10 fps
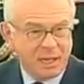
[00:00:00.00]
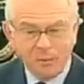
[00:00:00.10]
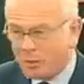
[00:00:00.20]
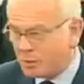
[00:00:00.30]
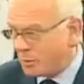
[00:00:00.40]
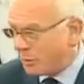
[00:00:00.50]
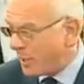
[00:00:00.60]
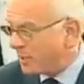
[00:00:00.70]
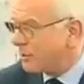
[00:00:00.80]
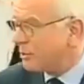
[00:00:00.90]
I want to
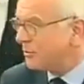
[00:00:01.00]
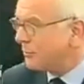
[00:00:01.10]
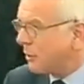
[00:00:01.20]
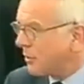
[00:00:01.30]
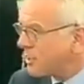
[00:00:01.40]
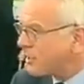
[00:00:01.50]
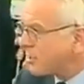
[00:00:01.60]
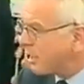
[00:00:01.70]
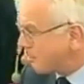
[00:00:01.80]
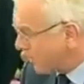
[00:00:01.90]
thank you for this
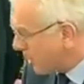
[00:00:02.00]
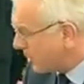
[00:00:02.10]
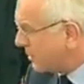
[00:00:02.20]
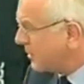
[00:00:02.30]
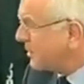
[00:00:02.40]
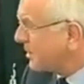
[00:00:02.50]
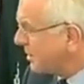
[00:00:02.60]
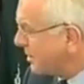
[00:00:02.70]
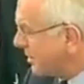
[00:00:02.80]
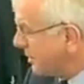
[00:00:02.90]
important
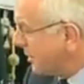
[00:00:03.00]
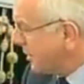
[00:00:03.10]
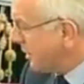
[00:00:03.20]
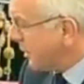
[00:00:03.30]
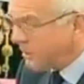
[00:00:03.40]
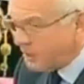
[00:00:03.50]
and